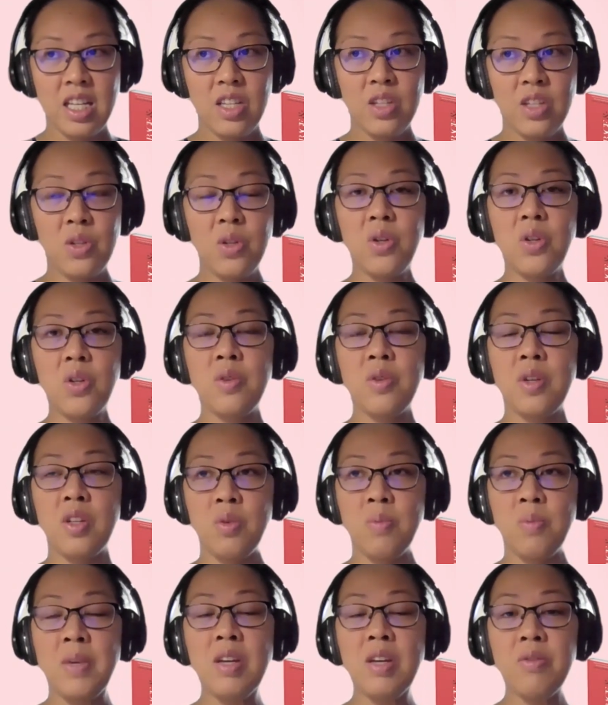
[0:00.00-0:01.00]
You don't,
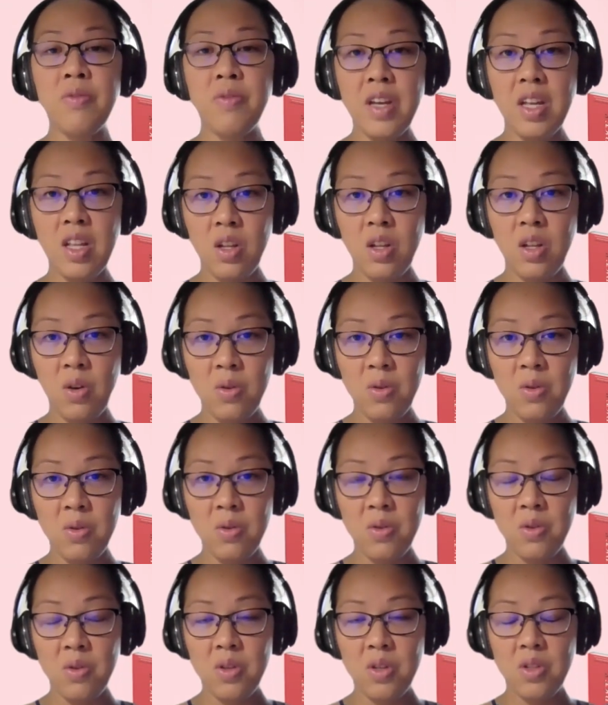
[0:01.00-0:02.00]
to be a fellow,
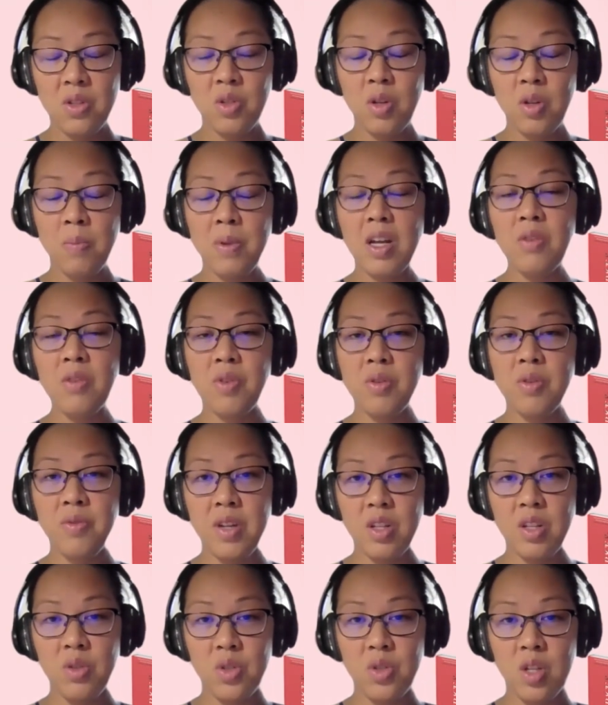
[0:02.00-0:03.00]
to apply for a
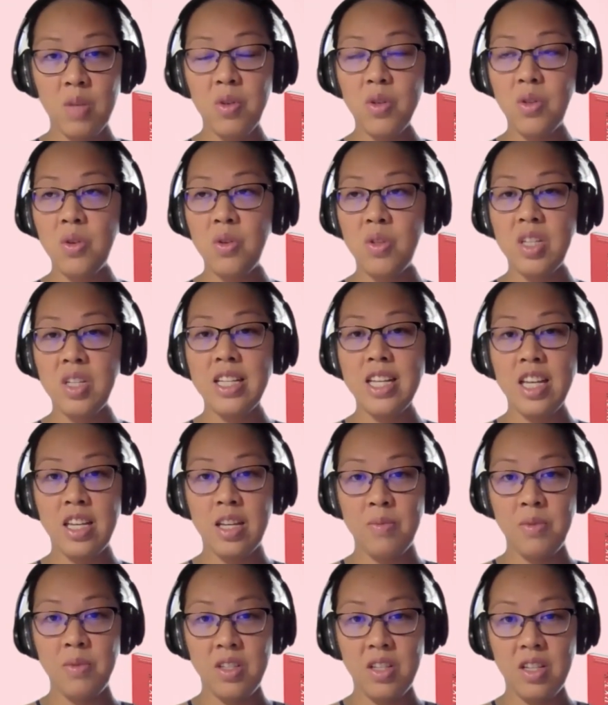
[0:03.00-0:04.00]
fellowship, you don't need
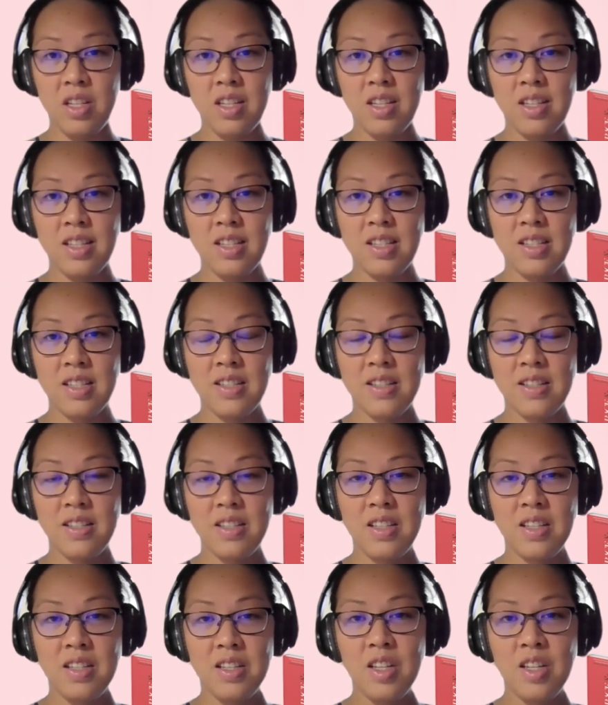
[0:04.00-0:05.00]
AMC,
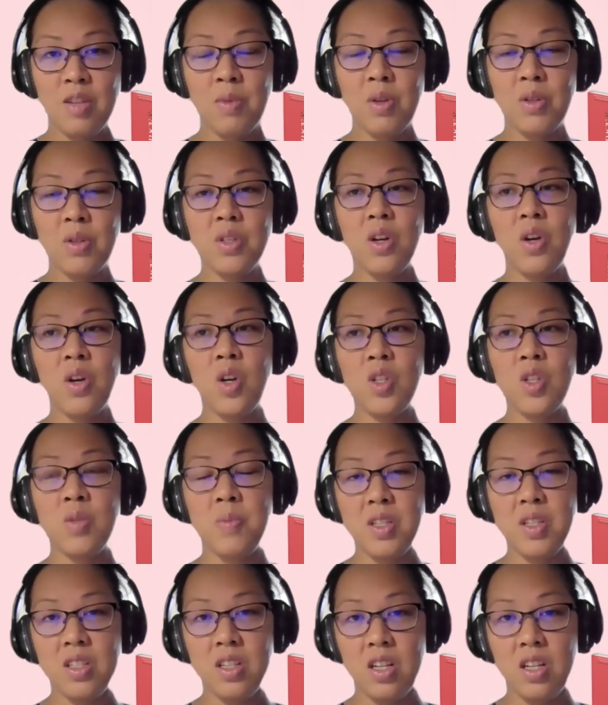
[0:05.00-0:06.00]
because the
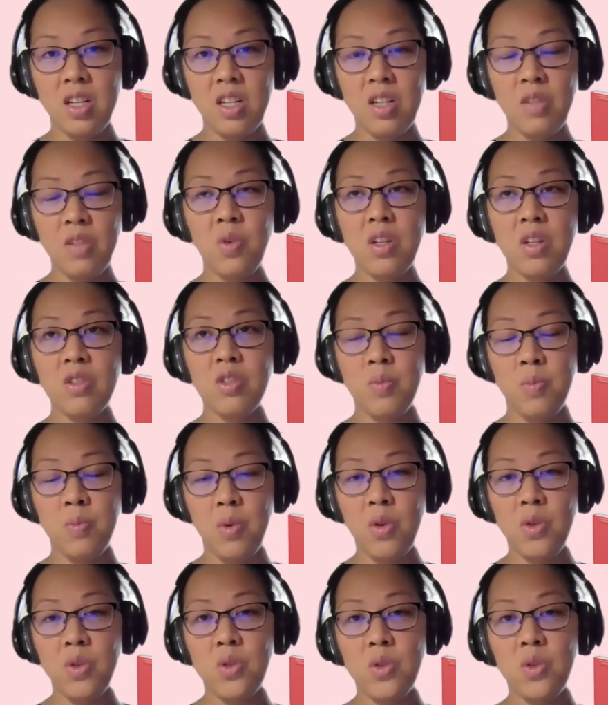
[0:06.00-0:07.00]
hospital will
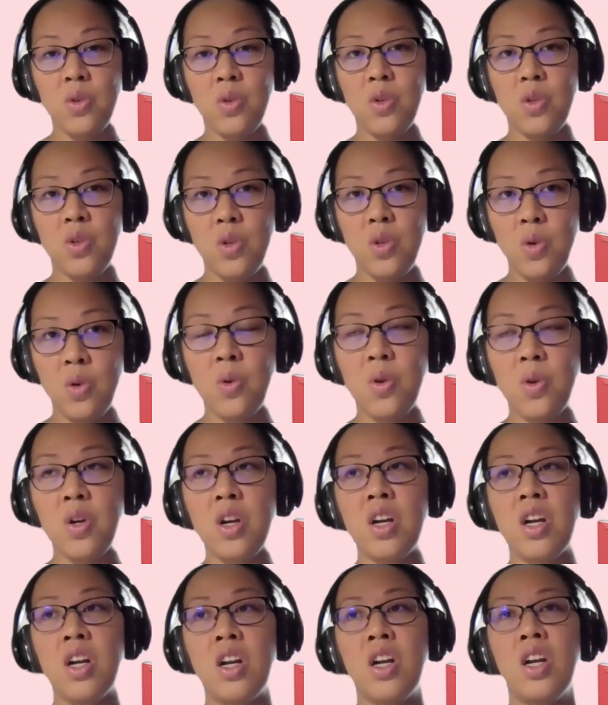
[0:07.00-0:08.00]
sponsor
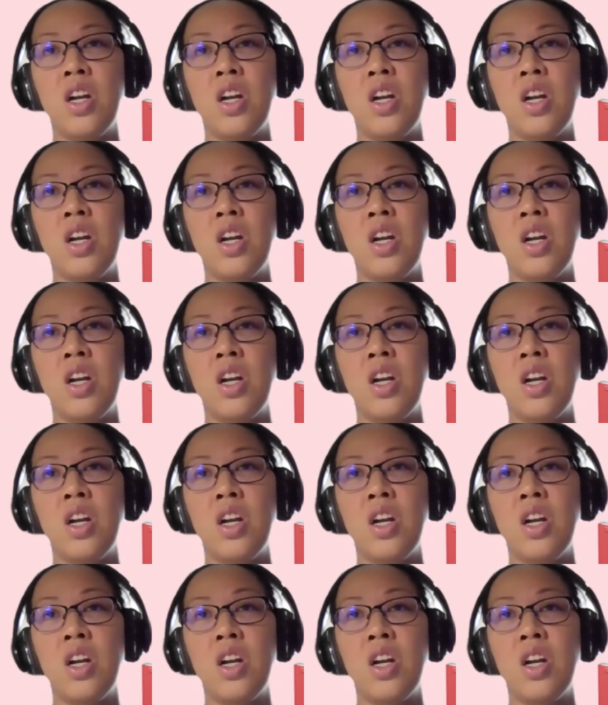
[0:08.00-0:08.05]
your